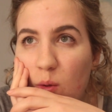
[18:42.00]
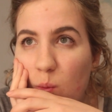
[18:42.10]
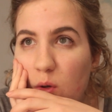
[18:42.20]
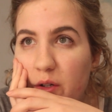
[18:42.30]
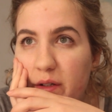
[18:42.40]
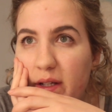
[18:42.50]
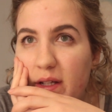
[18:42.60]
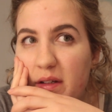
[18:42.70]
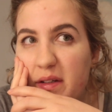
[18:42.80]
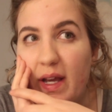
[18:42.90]

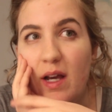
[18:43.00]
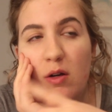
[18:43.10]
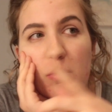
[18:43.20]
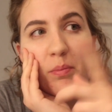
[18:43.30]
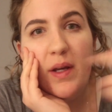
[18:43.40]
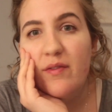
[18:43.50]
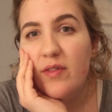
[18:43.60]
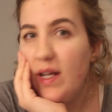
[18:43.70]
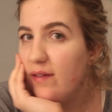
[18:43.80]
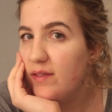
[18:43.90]
wandered down
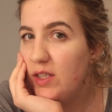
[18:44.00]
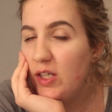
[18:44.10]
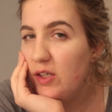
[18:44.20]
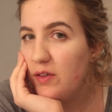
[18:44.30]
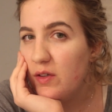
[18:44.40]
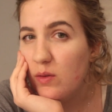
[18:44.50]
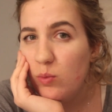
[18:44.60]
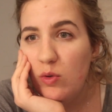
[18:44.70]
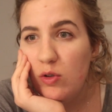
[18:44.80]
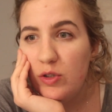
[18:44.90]
Bedford Avenue to the
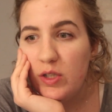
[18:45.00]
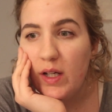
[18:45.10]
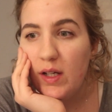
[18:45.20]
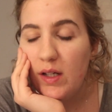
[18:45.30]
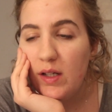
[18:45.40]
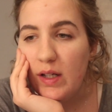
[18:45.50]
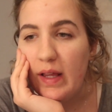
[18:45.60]
water